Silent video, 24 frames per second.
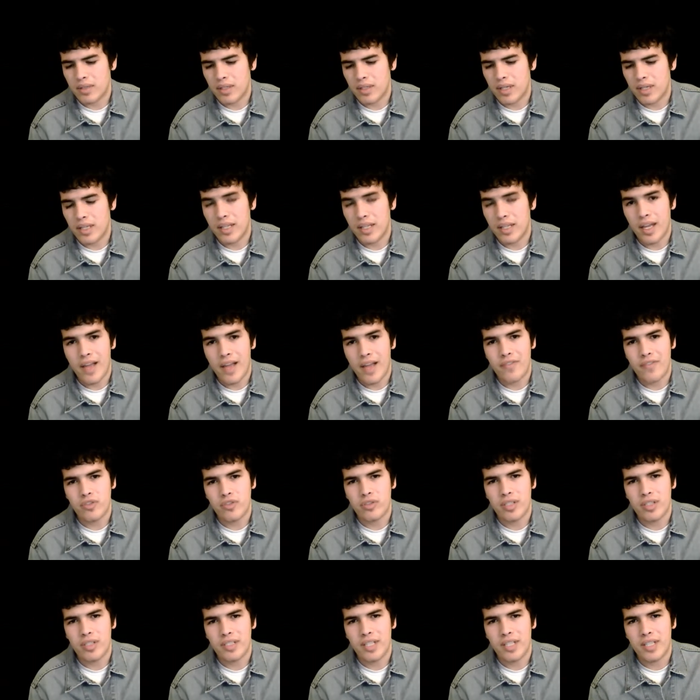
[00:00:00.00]
And I have to
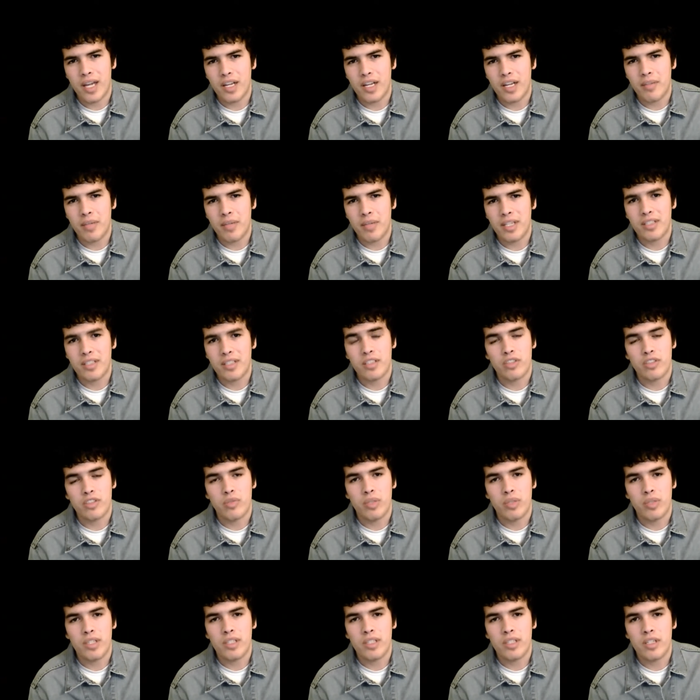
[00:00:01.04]
say, the anime does a
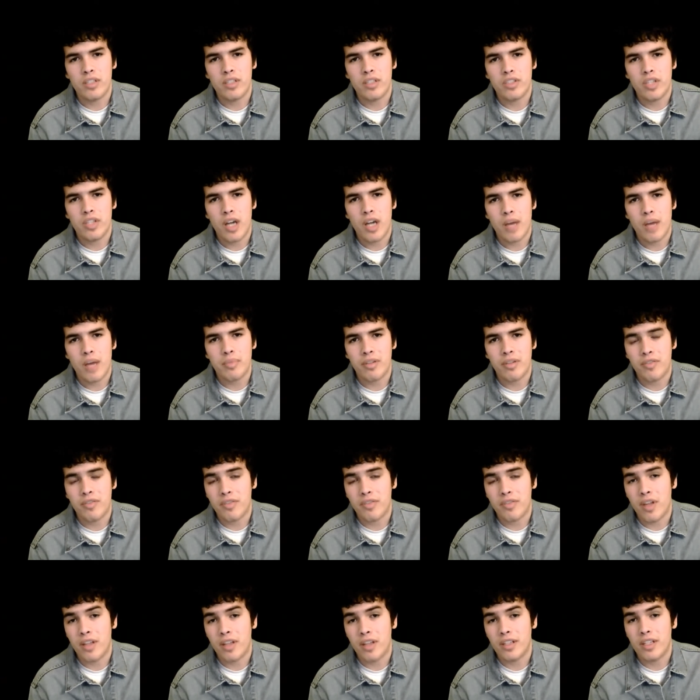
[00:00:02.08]
really good job of
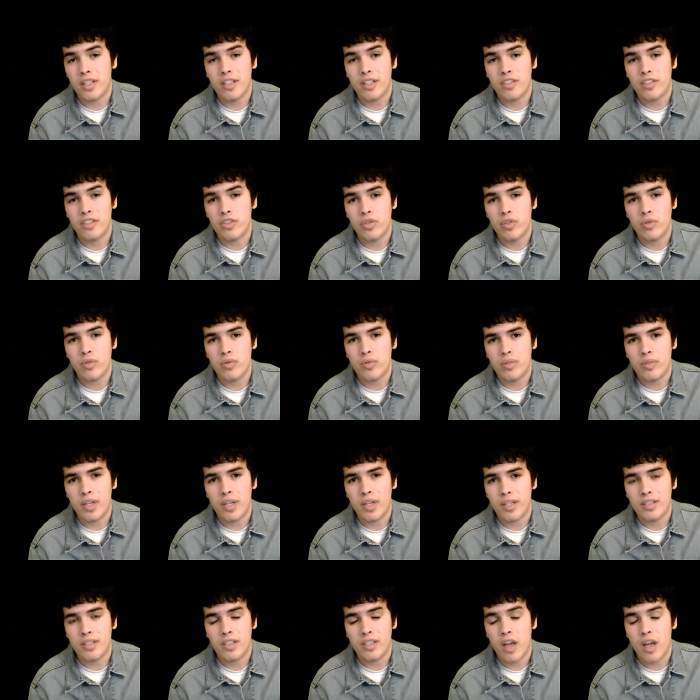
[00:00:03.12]
not letting you
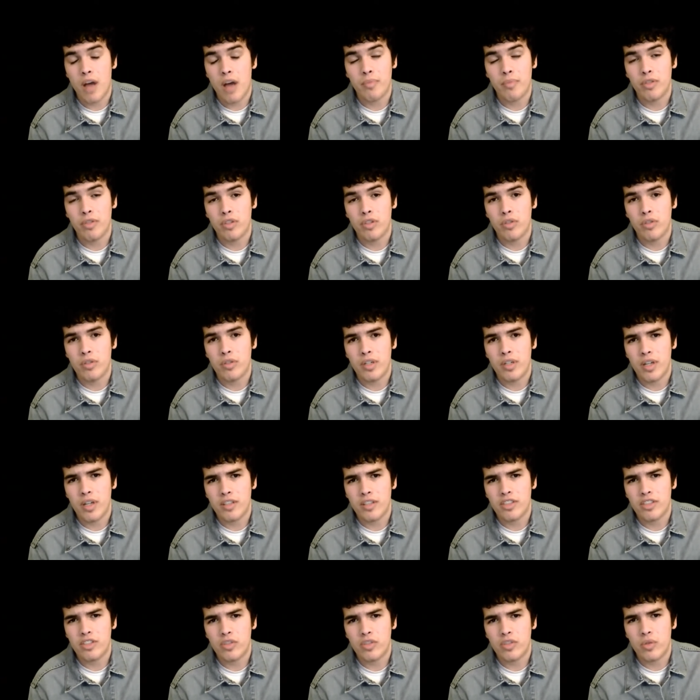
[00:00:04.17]
get convoluted on
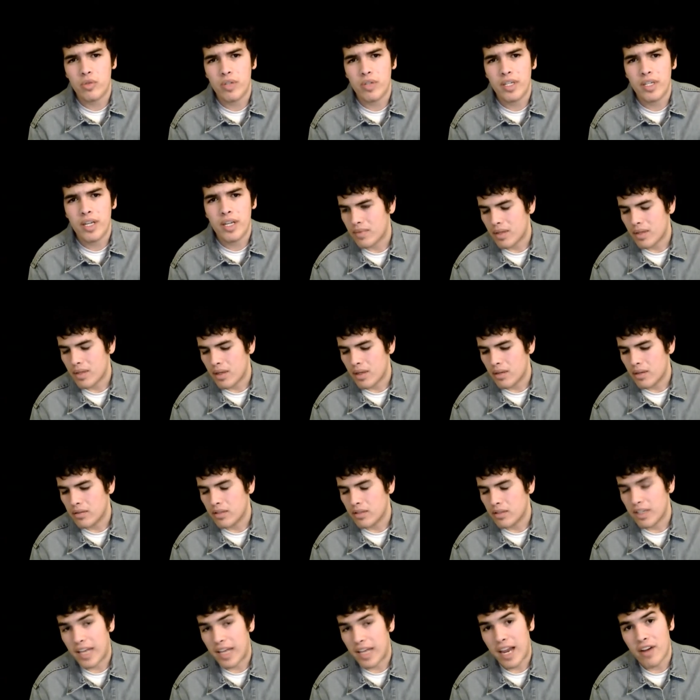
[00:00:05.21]
the story.
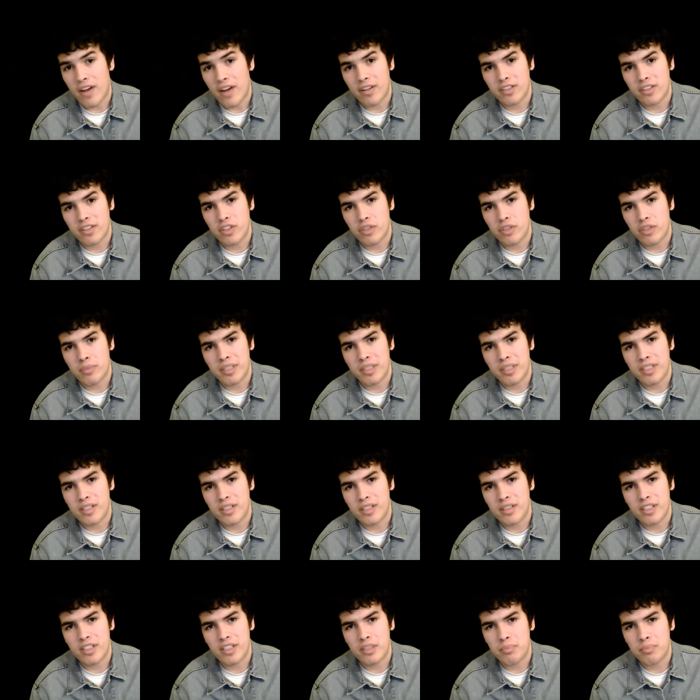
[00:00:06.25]
The characters
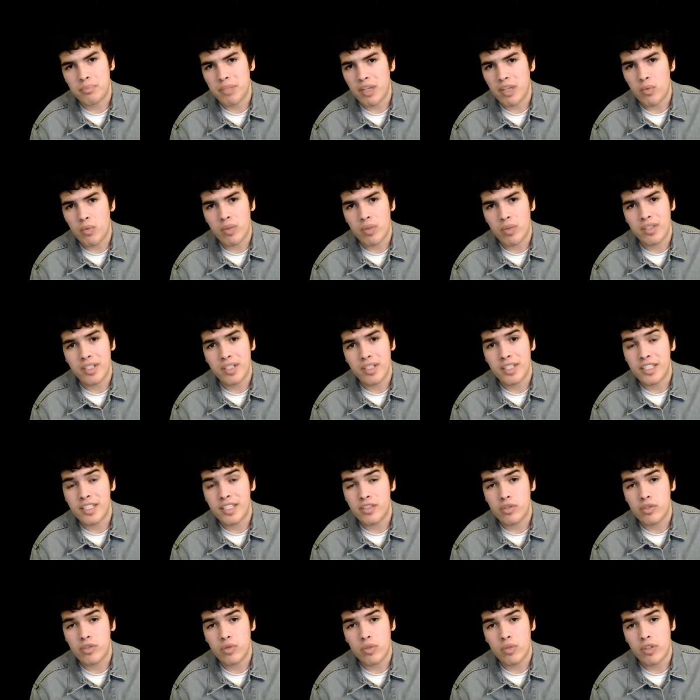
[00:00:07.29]
basically speak what they
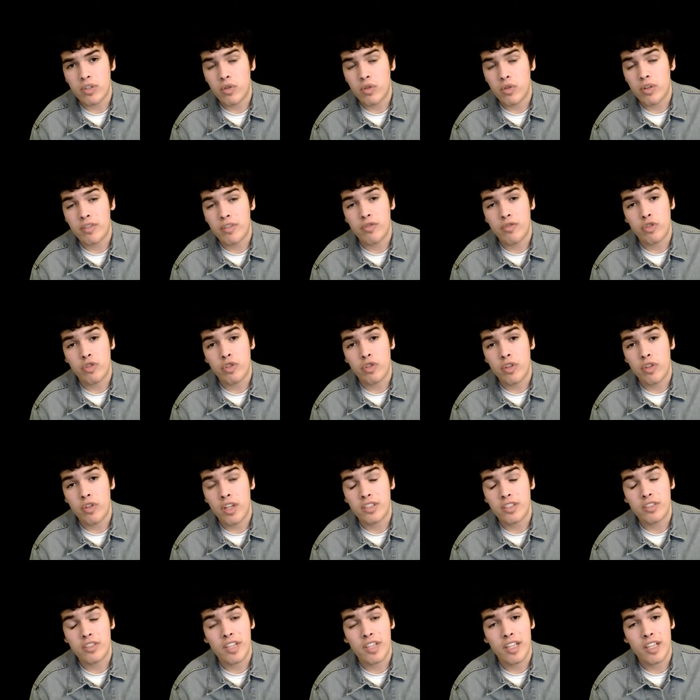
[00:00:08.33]
need to in order for you
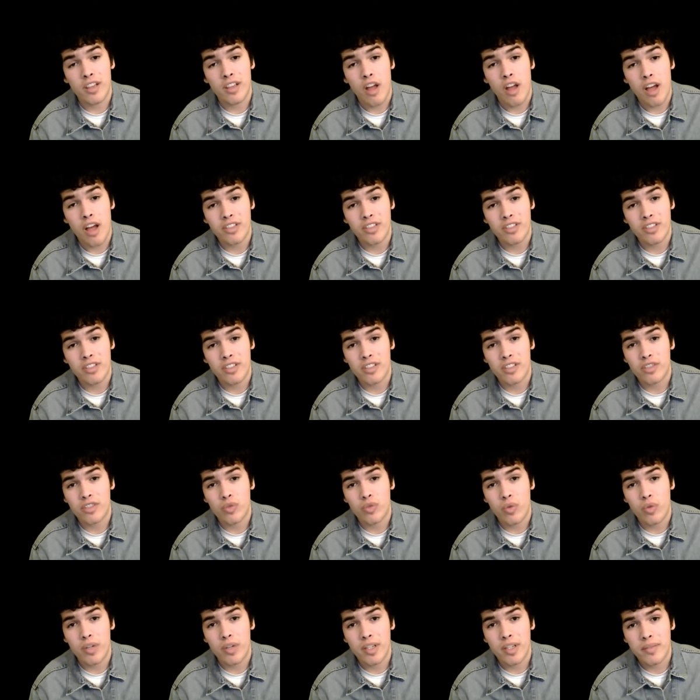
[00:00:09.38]
not to get lost on the
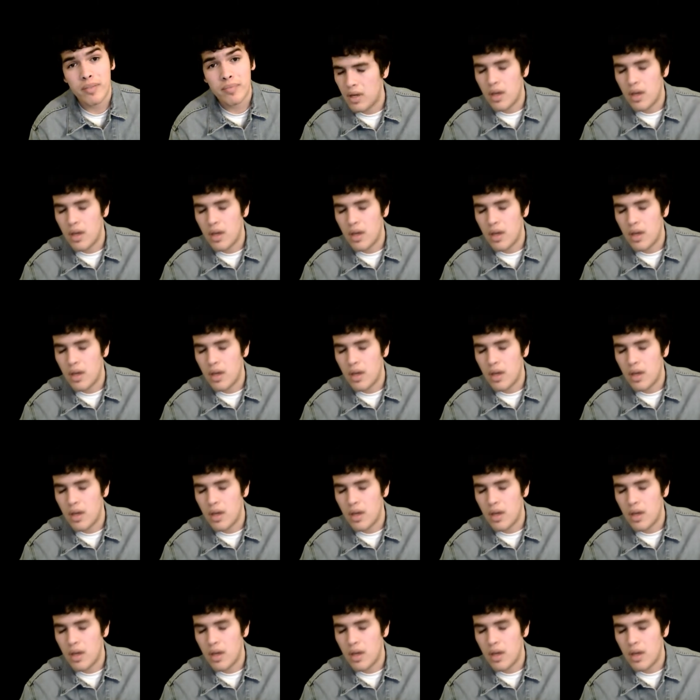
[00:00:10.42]
story.